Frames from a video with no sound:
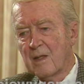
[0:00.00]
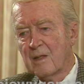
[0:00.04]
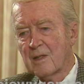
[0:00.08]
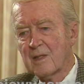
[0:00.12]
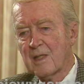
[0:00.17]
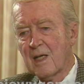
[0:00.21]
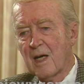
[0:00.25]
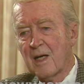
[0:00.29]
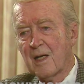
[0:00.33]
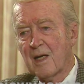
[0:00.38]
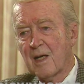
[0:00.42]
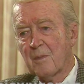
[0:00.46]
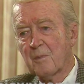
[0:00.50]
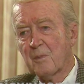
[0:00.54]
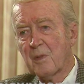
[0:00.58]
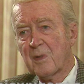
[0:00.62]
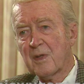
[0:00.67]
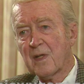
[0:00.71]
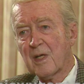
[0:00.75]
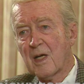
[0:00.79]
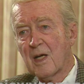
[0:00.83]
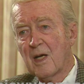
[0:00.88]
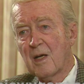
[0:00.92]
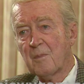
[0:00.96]
signed up with
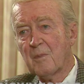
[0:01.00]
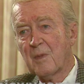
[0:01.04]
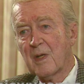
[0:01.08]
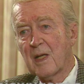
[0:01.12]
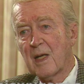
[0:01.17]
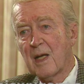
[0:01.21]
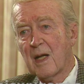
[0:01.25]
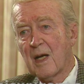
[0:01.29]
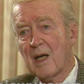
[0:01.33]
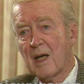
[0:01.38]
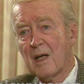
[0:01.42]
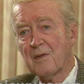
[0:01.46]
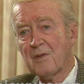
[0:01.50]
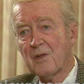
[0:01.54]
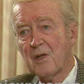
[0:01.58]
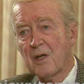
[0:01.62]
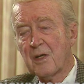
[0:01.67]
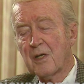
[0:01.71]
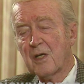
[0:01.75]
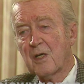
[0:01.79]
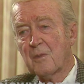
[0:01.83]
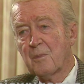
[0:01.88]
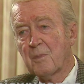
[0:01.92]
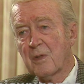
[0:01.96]
the company, and I thought
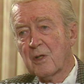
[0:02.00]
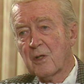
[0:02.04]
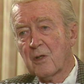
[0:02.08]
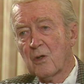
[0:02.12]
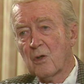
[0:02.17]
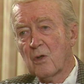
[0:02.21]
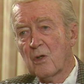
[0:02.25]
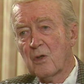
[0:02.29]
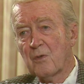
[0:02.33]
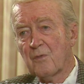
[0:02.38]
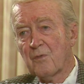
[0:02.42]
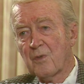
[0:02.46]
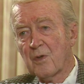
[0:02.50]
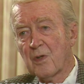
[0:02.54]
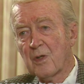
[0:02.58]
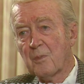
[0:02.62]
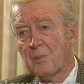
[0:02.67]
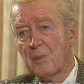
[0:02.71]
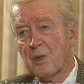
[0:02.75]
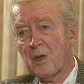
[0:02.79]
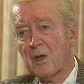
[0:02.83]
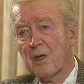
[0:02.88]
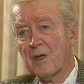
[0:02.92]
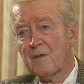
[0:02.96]
he'd be good for the
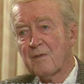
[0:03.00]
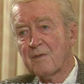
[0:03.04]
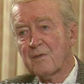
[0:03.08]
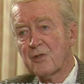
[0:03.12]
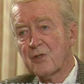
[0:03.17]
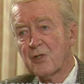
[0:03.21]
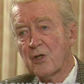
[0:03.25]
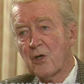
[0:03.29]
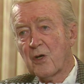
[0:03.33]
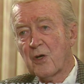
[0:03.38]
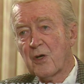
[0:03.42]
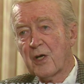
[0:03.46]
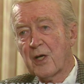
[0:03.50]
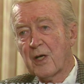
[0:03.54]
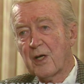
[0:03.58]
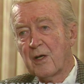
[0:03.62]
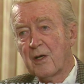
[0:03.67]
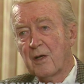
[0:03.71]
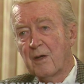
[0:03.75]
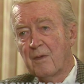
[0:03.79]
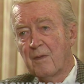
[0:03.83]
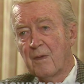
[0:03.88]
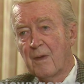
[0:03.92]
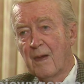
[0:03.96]
part of Shorty
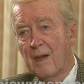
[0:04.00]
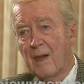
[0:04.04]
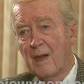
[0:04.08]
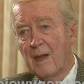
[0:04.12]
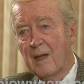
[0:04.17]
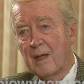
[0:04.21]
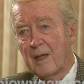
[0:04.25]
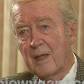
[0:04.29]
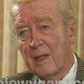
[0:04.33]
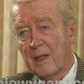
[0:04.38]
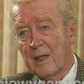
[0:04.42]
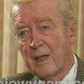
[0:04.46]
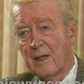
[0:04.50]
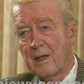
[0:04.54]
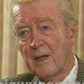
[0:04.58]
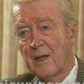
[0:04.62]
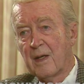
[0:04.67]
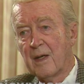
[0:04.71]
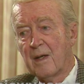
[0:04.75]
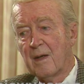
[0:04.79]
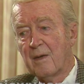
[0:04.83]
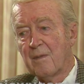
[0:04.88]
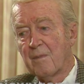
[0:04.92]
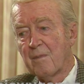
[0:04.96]
in
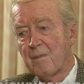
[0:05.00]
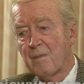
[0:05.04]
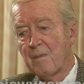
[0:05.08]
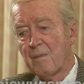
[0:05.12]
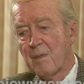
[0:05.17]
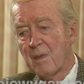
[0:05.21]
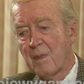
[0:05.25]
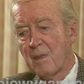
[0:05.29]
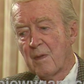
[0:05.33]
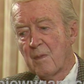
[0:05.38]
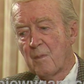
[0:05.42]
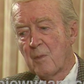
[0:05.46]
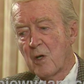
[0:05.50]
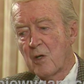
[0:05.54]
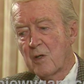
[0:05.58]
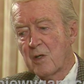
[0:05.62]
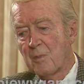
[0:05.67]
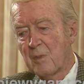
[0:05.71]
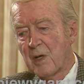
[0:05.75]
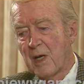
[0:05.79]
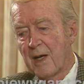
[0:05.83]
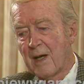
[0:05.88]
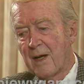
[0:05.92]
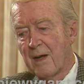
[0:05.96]
uh, The Murder
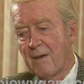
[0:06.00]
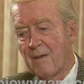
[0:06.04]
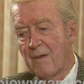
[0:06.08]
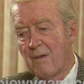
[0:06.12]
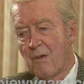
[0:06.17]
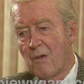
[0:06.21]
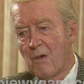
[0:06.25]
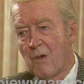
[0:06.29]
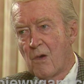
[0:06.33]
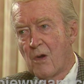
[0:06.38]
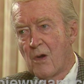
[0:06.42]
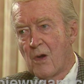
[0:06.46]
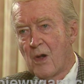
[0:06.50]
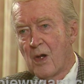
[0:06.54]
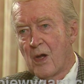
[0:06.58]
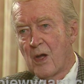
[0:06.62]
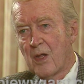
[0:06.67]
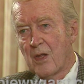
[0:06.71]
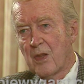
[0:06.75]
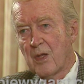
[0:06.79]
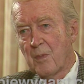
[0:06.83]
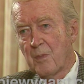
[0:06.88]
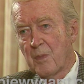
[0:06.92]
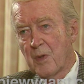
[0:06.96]
Man.
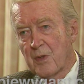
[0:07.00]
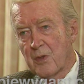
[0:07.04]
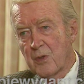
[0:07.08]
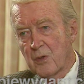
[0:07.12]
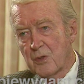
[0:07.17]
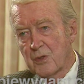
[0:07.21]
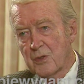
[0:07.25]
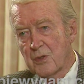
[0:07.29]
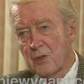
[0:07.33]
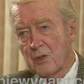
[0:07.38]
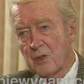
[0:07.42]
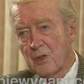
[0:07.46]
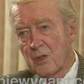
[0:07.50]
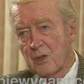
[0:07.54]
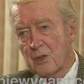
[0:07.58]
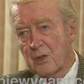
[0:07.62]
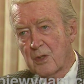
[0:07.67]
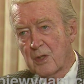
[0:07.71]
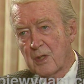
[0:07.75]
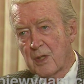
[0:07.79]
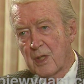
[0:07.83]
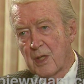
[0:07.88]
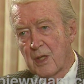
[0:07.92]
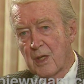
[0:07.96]
The producer
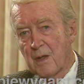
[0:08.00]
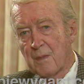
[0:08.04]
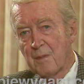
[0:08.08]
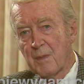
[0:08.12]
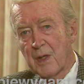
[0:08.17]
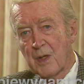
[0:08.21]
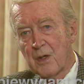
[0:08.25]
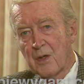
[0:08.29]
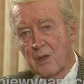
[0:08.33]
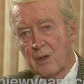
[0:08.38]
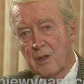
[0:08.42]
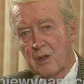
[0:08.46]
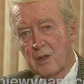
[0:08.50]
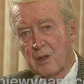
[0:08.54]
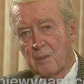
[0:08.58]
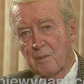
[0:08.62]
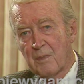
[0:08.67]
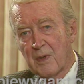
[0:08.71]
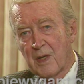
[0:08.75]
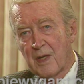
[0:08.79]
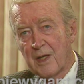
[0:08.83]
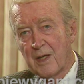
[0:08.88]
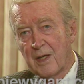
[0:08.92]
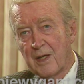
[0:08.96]
looked at him and looked at
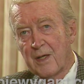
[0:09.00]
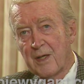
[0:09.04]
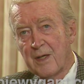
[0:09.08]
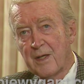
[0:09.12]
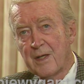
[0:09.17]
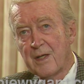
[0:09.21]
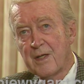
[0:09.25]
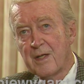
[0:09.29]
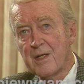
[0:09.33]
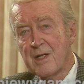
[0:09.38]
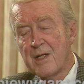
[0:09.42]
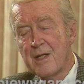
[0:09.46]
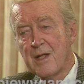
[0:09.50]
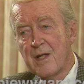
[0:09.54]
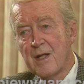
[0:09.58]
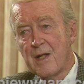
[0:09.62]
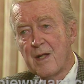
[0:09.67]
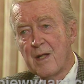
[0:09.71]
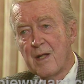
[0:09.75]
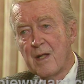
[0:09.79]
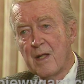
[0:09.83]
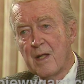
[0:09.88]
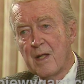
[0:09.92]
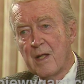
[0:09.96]
me,
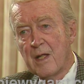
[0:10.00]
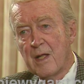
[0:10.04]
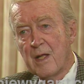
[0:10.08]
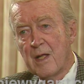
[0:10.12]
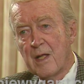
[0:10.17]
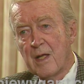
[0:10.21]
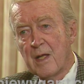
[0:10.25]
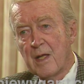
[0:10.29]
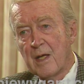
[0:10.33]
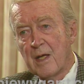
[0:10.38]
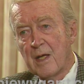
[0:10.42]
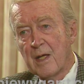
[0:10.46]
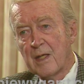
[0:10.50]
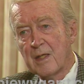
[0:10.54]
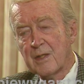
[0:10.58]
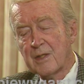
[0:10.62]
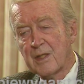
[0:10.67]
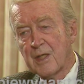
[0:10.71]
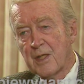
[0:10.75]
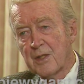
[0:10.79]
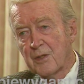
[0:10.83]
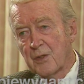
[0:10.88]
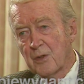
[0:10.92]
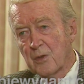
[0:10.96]
and he
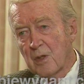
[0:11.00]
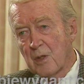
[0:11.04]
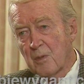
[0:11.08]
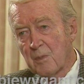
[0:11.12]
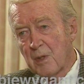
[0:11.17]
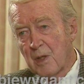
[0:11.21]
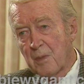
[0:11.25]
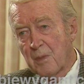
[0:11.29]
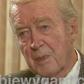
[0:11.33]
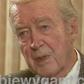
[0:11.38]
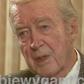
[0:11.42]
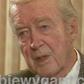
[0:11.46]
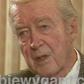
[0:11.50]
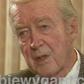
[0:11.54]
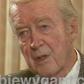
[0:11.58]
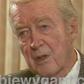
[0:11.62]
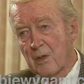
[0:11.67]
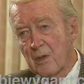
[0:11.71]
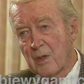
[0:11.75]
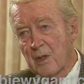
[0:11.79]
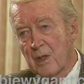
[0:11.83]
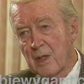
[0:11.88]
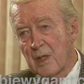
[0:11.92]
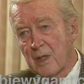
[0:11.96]
said, you come
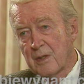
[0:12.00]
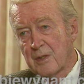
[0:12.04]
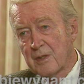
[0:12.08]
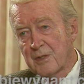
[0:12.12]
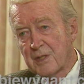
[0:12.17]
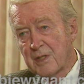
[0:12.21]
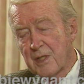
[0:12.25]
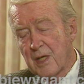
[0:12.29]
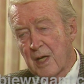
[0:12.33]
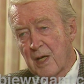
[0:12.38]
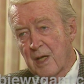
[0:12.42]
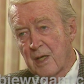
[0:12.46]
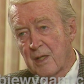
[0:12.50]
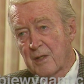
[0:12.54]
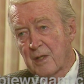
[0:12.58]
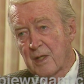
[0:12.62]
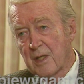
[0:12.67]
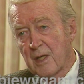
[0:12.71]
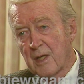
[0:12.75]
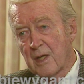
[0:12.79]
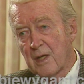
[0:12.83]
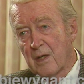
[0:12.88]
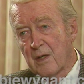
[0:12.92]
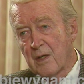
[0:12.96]
here and stand
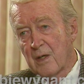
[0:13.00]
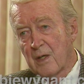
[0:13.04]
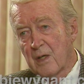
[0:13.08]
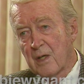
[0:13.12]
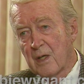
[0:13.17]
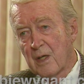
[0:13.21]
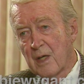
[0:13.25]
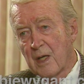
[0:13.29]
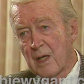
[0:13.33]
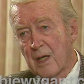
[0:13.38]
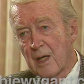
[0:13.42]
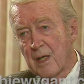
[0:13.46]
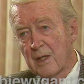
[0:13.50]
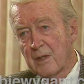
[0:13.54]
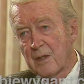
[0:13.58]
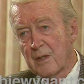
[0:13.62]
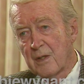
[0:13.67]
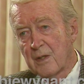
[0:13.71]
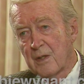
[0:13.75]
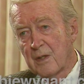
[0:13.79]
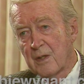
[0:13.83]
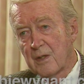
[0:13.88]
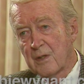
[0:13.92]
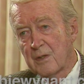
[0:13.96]
there
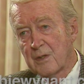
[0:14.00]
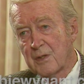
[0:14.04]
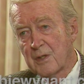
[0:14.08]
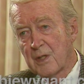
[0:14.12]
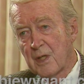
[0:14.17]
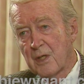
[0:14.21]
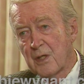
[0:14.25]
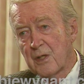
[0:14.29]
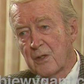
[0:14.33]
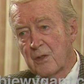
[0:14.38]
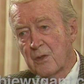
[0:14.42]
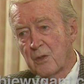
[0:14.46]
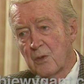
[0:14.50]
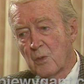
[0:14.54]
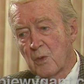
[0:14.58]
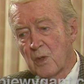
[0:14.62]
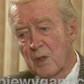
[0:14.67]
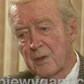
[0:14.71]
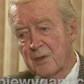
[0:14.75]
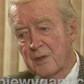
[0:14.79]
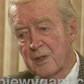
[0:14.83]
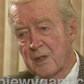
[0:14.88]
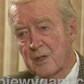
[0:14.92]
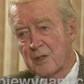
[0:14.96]
and say you
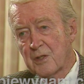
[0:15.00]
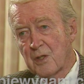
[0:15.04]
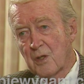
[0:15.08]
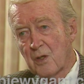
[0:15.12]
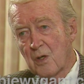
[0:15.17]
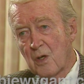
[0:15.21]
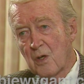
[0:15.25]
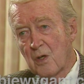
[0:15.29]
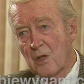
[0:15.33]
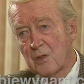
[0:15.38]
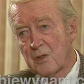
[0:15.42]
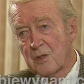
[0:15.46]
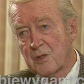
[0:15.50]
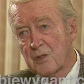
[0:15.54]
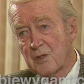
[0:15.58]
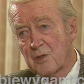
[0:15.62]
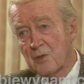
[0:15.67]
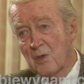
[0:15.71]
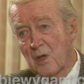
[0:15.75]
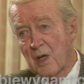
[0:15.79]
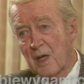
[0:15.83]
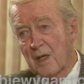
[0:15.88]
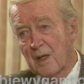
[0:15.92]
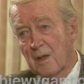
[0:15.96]
want this long
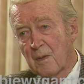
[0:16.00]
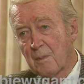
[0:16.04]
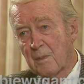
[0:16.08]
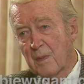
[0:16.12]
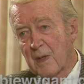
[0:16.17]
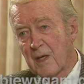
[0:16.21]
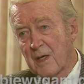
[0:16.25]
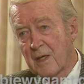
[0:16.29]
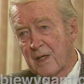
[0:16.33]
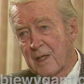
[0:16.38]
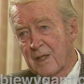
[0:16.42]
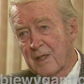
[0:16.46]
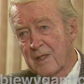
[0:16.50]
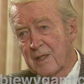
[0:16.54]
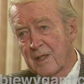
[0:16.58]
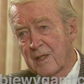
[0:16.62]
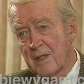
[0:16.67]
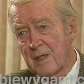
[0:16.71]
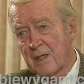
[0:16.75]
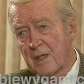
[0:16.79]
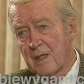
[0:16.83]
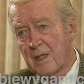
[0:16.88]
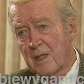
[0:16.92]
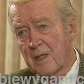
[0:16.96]
string bean
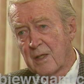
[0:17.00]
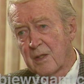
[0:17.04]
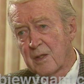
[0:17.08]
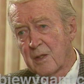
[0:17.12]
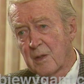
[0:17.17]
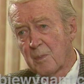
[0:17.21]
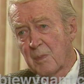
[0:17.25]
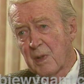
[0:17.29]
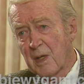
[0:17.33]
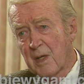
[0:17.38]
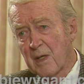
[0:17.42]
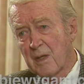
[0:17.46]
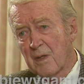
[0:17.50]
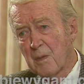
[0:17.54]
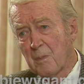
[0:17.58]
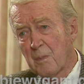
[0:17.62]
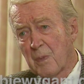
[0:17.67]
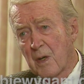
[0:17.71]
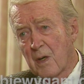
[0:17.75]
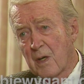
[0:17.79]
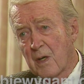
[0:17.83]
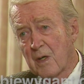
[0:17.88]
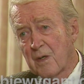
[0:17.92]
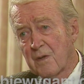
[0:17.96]
to play the
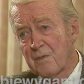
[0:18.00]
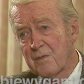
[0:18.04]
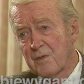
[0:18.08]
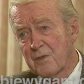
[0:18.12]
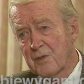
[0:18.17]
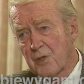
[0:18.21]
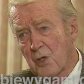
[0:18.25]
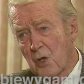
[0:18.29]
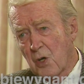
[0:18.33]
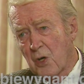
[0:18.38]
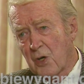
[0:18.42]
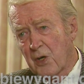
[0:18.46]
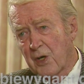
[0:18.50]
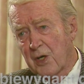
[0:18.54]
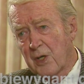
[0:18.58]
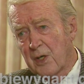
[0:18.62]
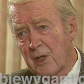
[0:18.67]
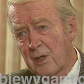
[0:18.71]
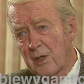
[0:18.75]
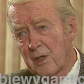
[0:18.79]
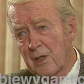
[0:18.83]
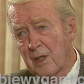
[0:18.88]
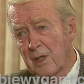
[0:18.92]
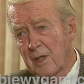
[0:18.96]
part of Shorty
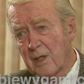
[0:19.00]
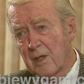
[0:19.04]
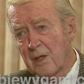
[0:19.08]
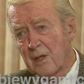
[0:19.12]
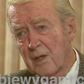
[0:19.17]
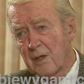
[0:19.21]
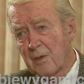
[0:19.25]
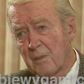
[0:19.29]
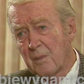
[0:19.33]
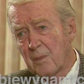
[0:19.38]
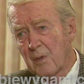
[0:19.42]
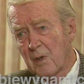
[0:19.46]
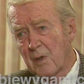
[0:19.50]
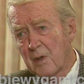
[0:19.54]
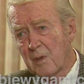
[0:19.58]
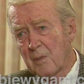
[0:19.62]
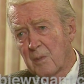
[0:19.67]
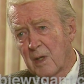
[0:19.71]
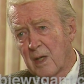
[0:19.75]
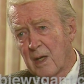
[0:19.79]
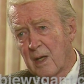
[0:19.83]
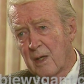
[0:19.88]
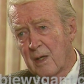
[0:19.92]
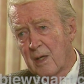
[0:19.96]
in Murder
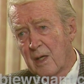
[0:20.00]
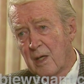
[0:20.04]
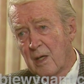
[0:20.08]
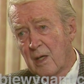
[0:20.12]
Man.